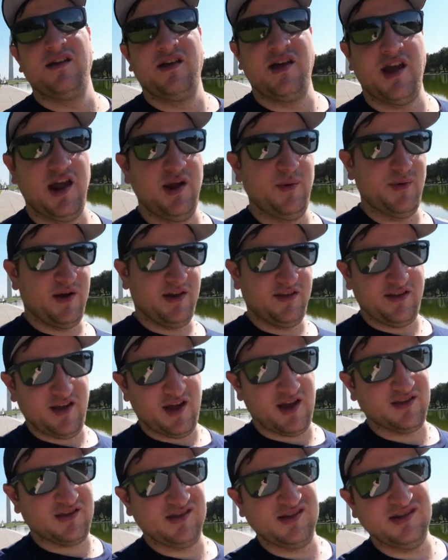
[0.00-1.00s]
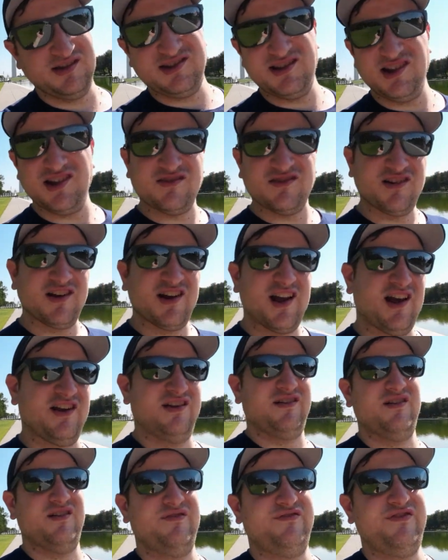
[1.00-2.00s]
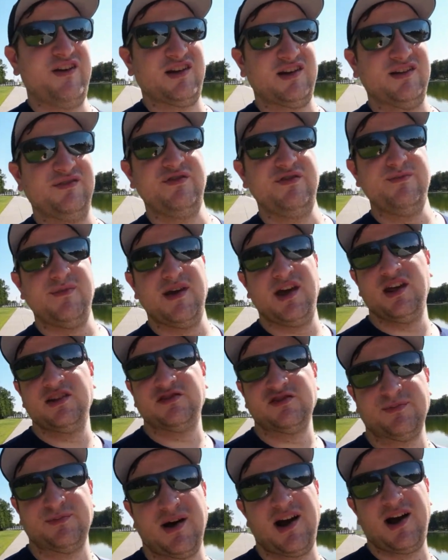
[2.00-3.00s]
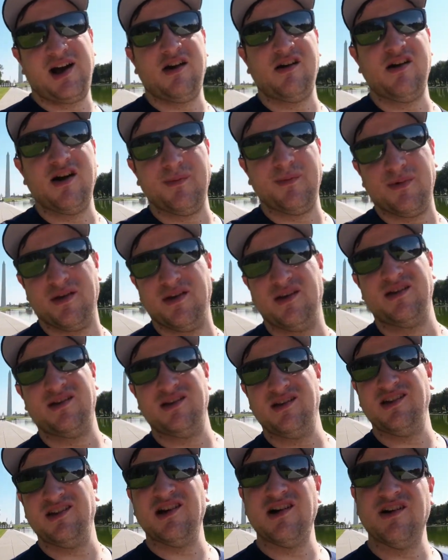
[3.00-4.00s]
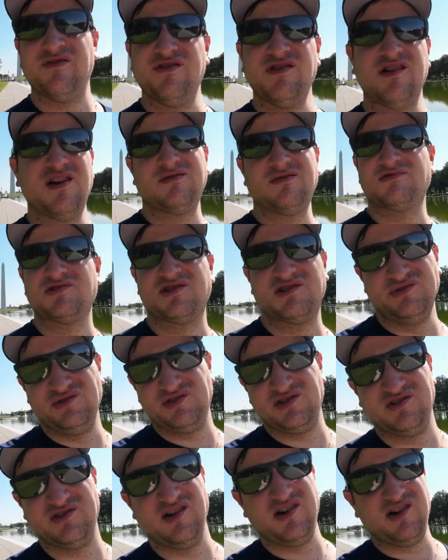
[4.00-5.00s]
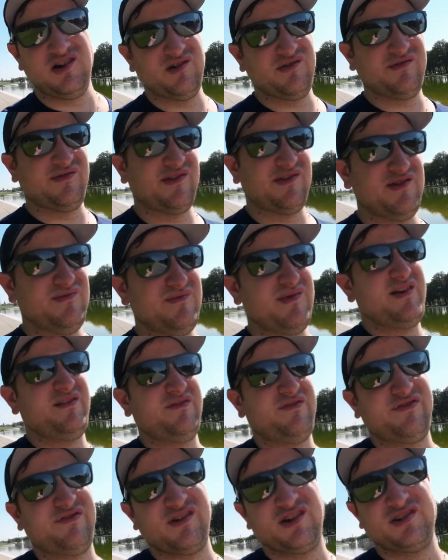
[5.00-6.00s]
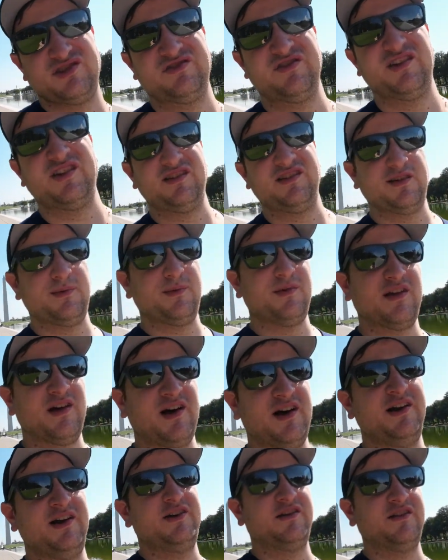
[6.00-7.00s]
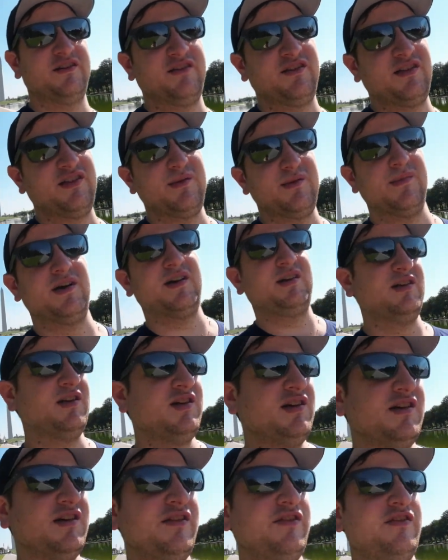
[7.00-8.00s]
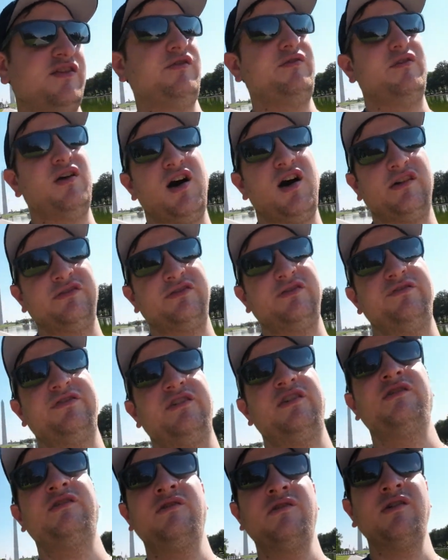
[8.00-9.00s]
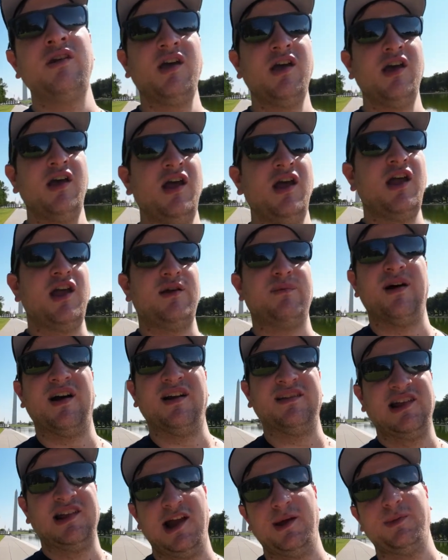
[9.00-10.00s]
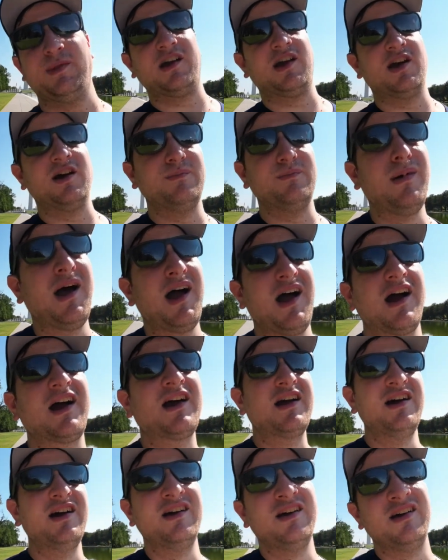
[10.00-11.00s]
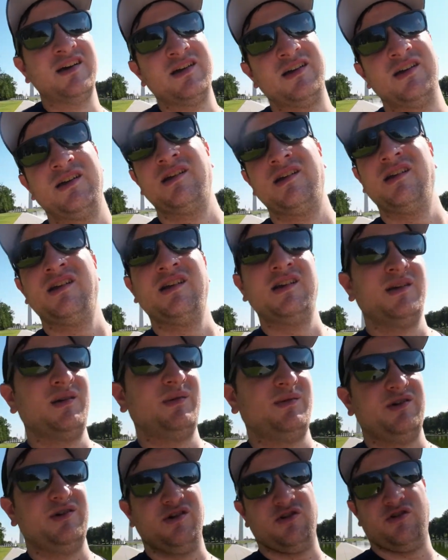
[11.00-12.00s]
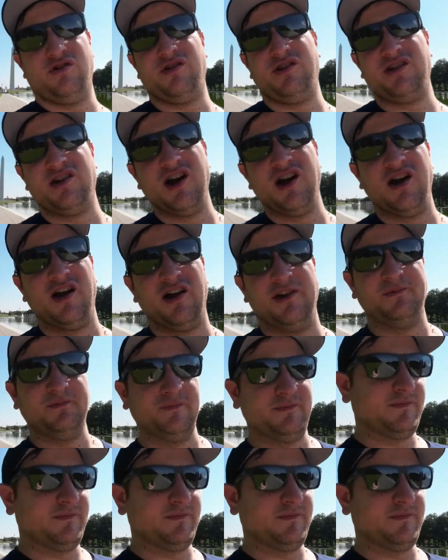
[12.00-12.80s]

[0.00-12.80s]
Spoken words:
anyways, yeah, you just need to learn how to effectively manage a pileup. You know, if you go too slow, you might frustrate some of the hunters and they might tune off of you. And by the time they come back, you're already gone.